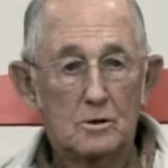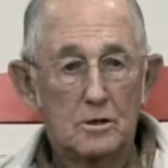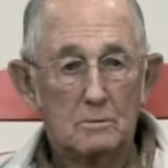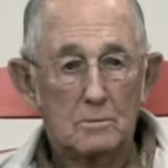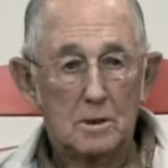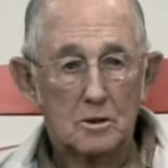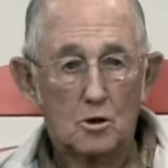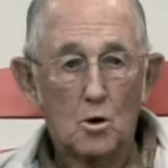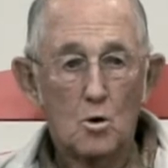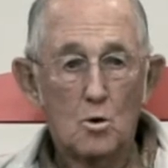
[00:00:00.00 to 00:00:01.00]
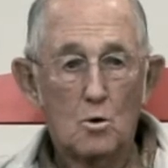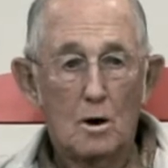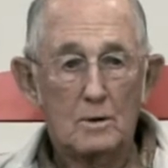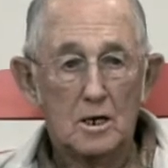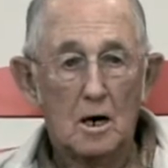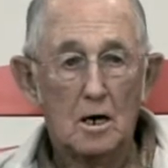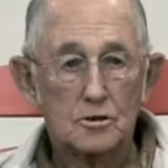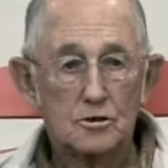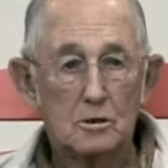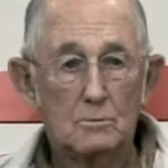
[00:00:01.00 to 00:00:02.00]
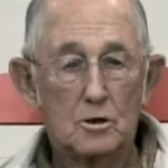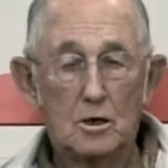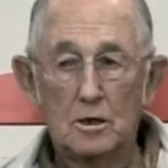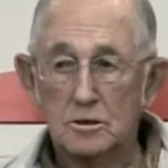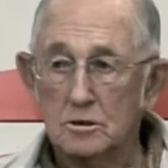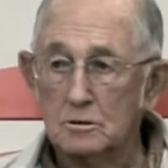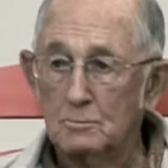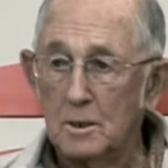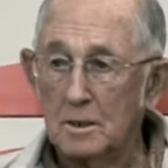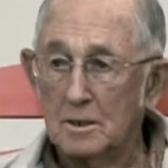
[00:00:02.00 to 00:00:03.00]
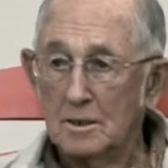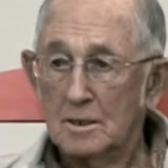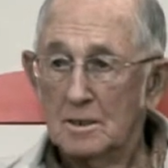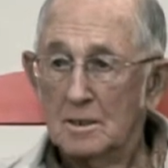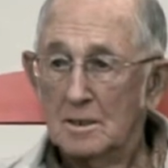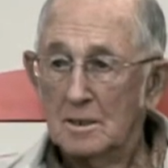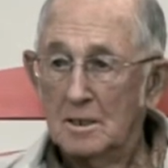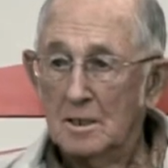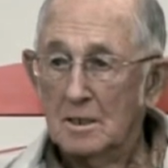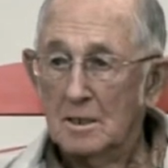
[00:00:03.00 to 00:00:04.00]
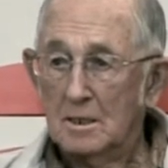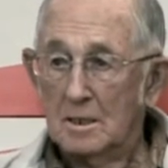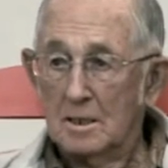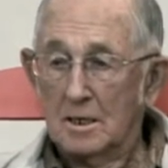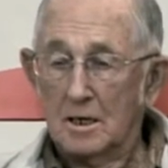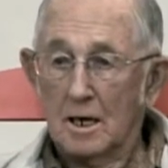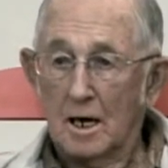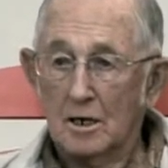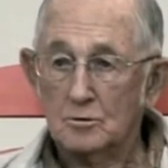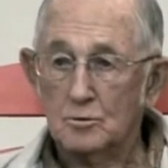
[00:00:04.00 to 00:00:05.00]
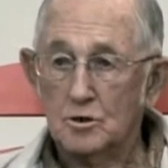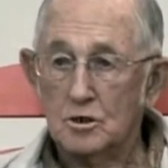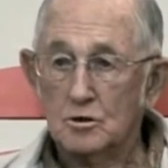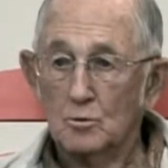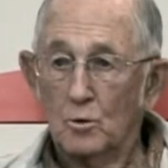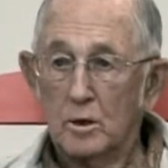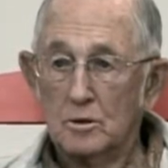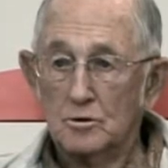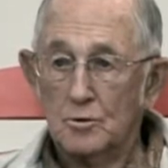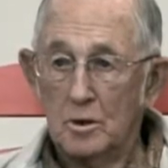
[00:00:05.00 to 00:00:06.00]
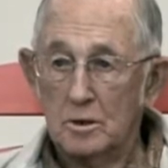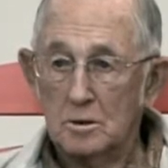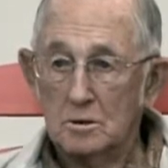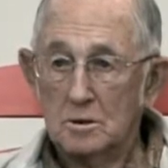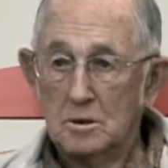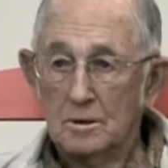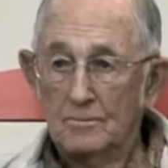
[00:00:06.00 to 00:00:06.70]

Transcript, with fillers: of them uh, cold, I mean hot summer nights I spent and the hives were just the windows raised.